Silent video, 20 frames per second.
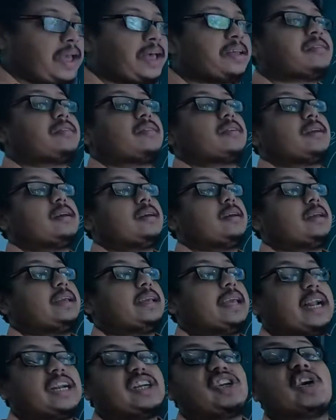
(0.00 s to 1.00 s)

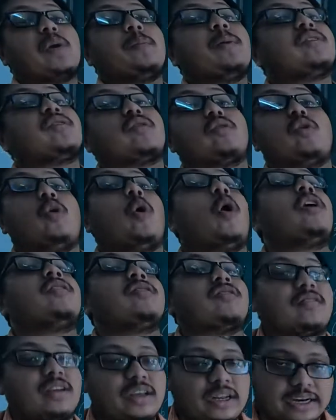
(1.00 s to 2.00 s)
as calcium has
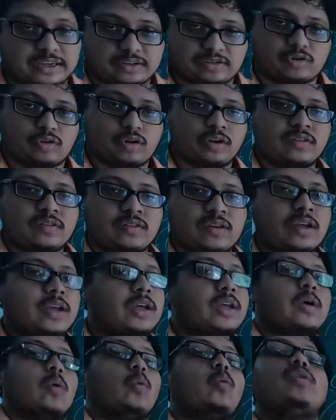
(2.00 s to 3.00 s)
lost electrons,
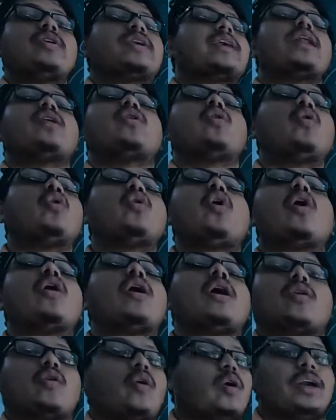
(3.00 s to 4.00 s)
we can no
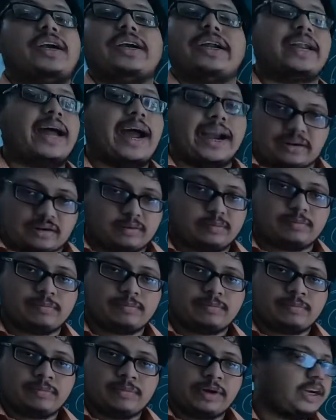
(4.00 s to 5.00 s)
longer call it an atom.
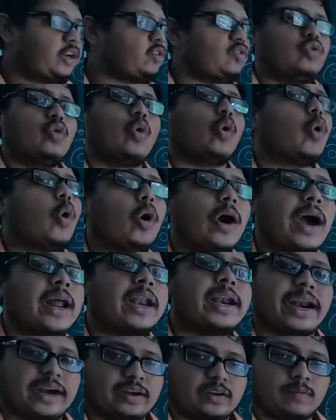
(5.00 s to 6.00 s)
It is no longer
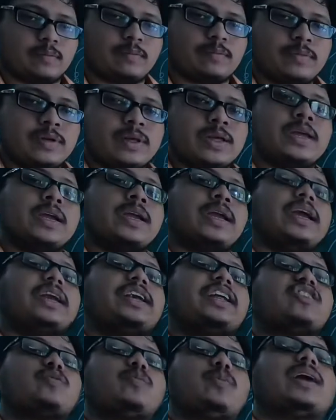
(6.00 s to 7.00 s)
an atom.
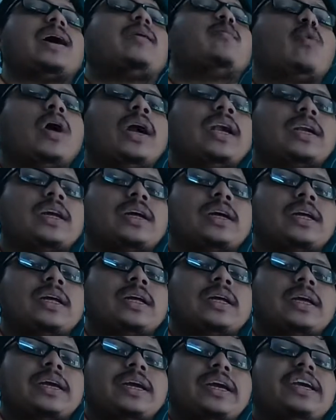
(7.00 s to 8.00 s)
It has become
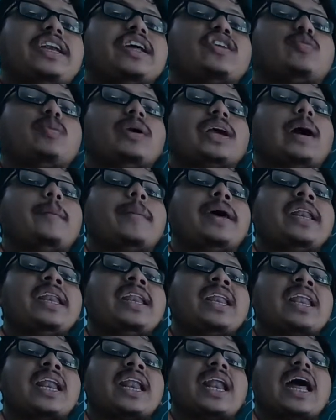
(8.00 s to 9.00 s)
what? It has become
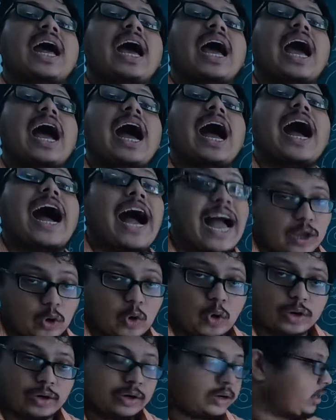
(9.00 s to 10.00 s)
an
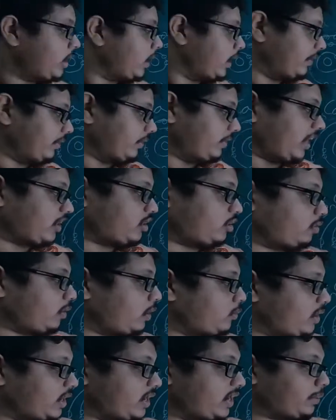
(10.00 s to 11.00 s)
ion. That's
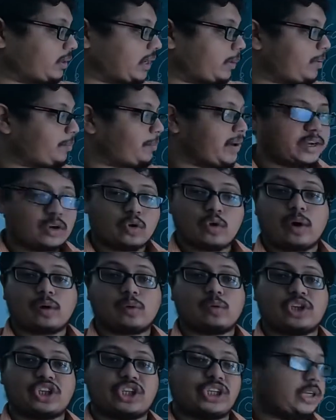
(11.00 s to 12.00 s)
why we are coming back to
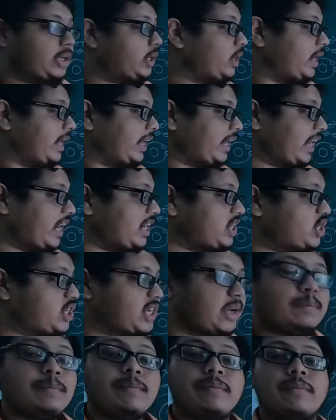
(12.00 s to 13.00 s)
our question.
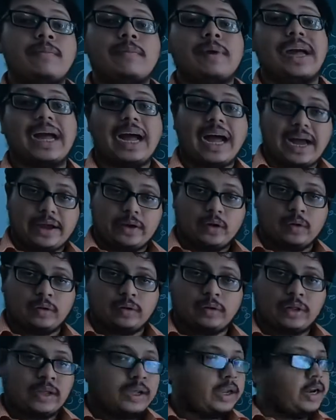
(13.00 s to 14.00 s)
Calcium
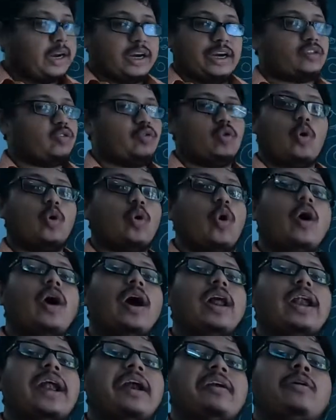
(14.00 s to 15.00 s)
ion. It is no
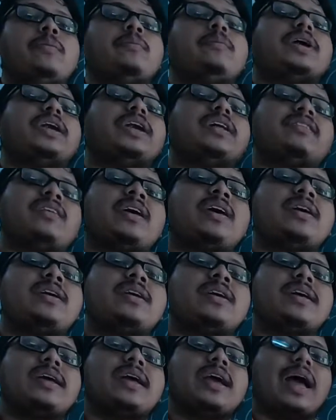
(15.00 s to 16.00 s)
longer an atom, it is
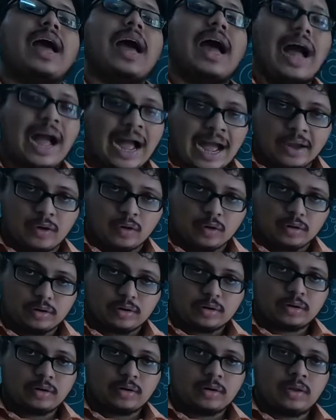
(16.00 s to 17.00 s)
an
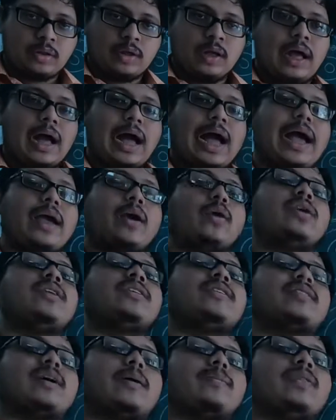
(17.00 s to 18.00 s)
ion. Ion
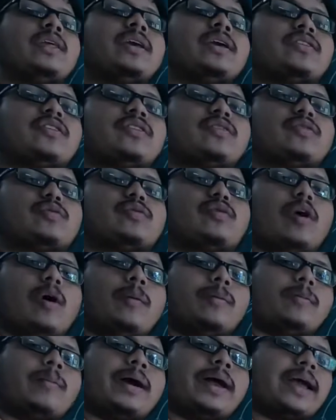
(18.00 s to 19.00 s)
is something which is
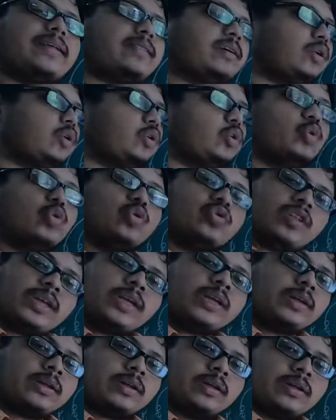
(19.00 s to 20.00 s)
formed by either
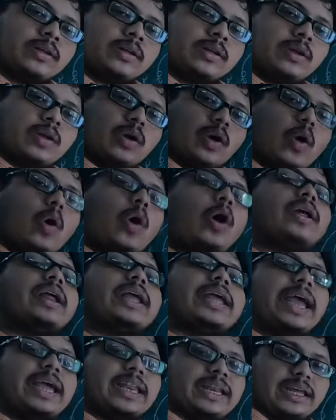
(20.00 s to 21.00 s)
losing or
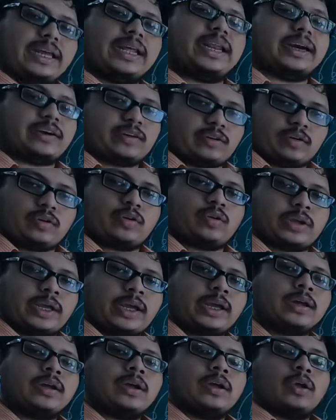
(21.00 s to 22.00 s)
gaining electron.
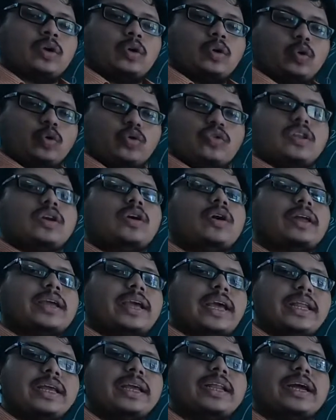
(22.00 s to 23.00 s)
Okay, losing or
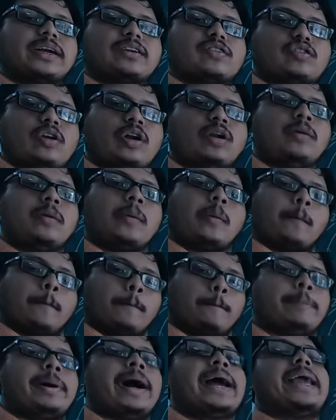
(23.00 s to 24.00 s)
gaining
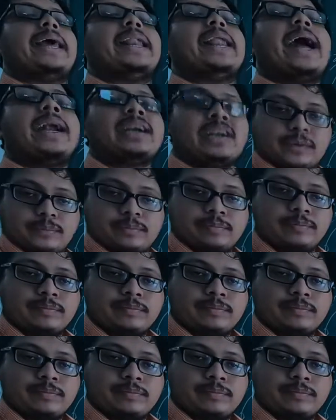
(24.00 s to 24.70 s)
electron by an atom.